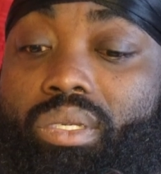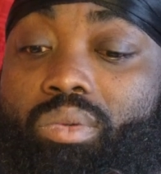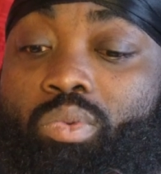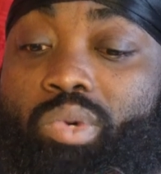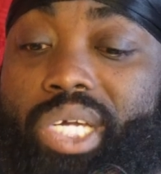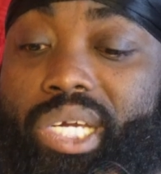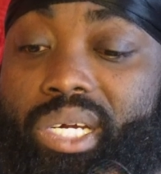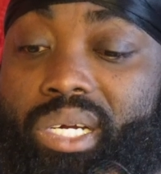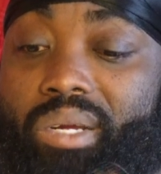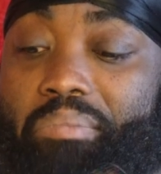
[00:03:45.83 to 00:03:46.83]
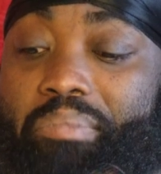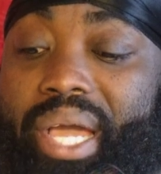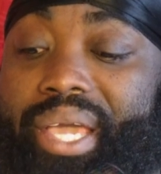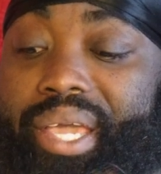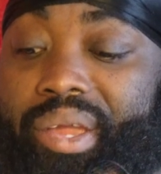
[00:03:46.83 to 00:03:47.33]
Where
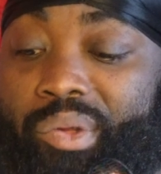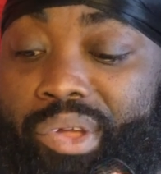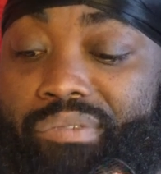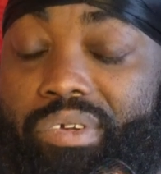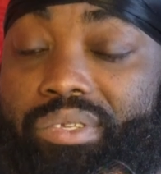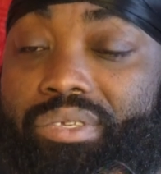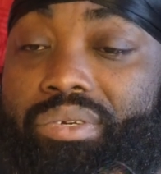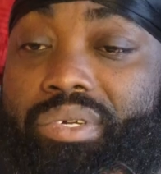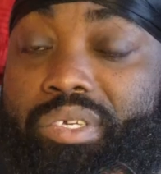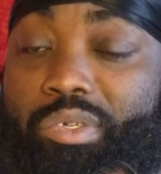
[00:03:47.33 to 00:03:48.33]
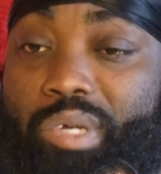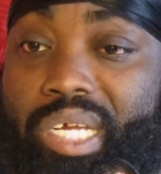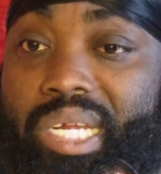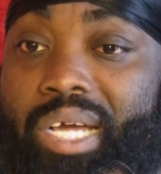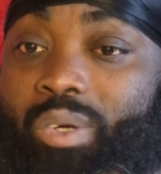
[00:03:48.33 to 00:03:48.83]
my area of concern is
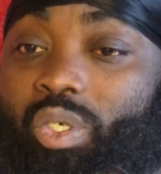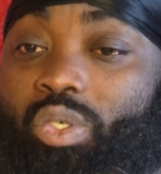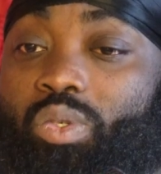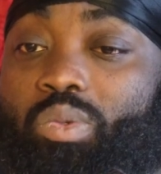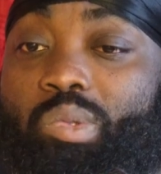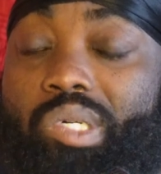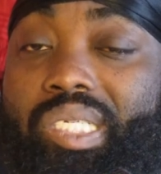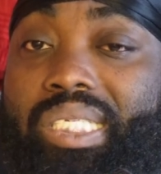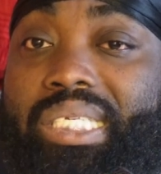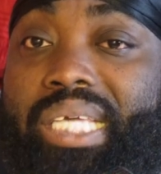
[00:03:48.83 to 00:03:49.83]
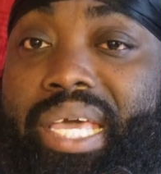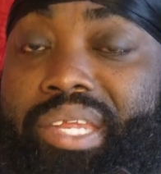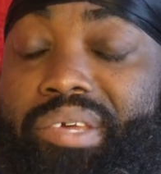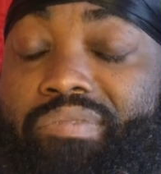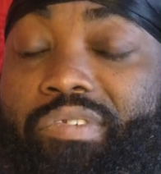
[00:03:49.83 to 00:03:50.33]
right now is towards the
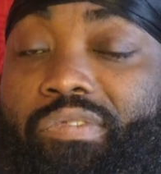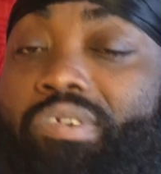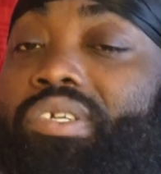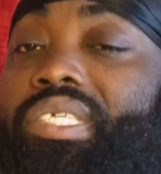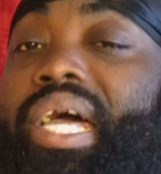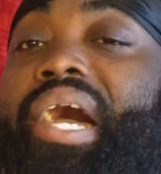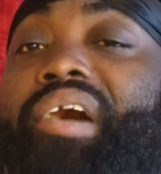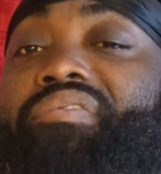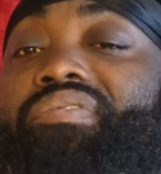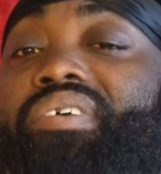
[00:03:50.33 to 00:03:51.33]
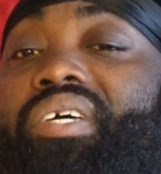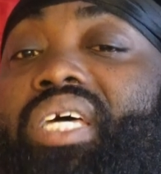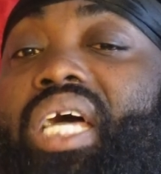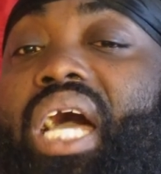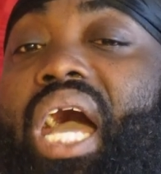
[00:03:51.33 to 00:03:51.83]
end of the first half.
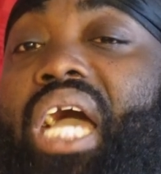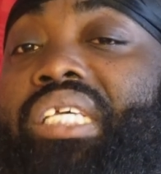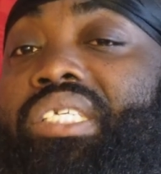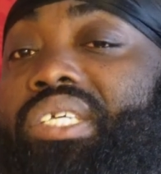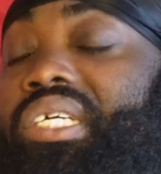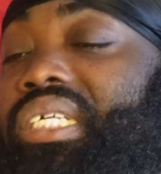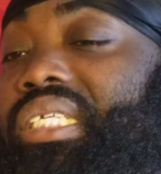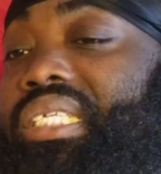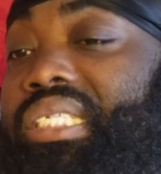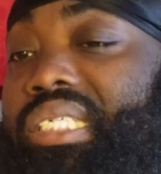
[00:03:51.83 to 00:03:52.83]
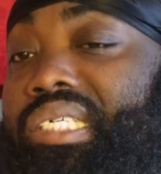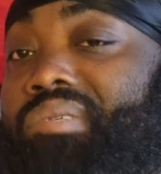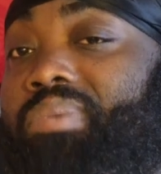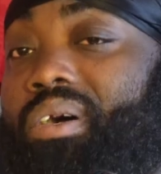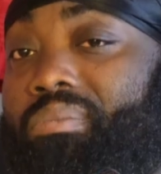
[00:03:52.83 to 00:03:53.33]
I started
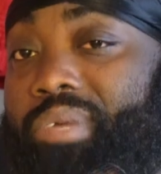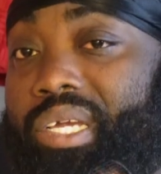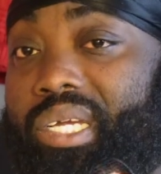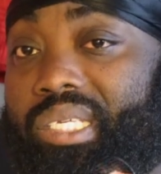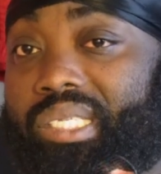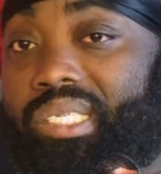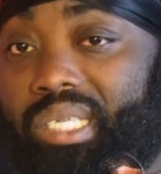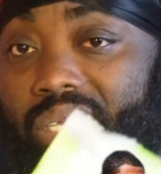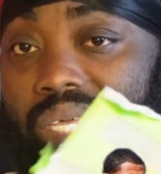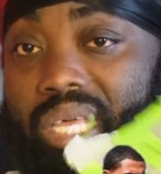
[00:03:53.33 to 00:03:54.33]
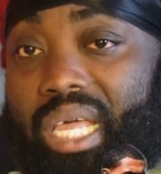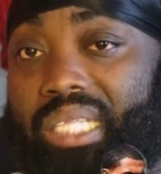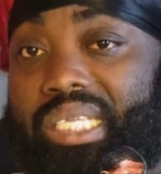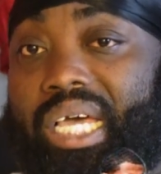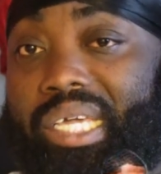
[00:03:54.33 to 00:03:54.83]
seeing Palmeiras
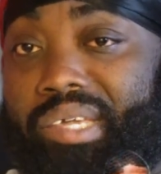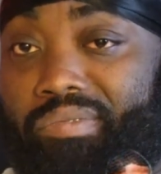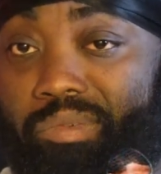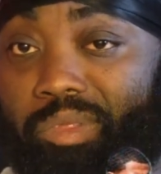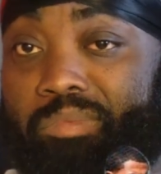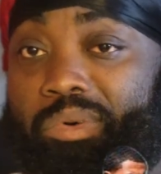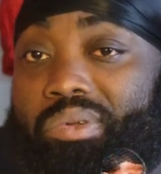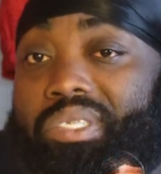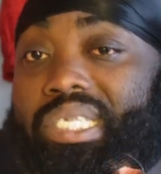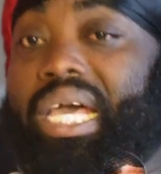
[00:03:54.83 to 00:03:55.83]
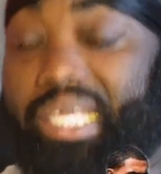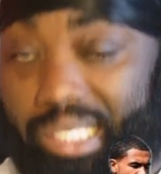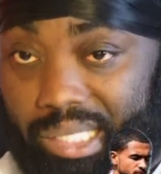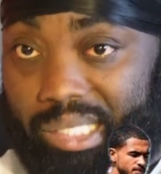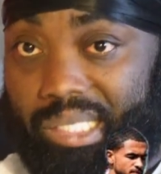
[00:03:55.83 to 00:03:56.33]
attacking from the both
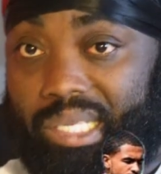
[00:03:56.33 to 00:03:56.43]
sides.